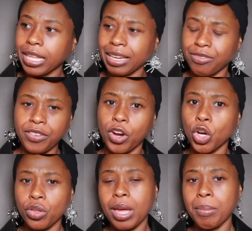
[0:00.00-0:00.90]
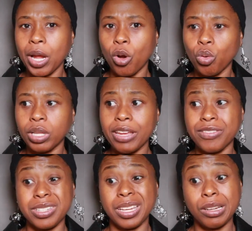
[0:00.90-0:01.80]
Like, if I've heard that my whole life,
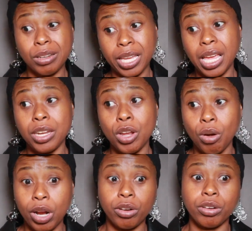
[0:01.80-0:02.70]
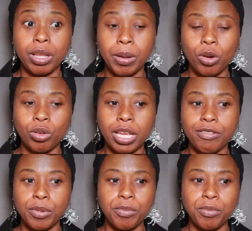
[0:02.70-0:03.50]
it's like, okay, I know I heard that my whole life.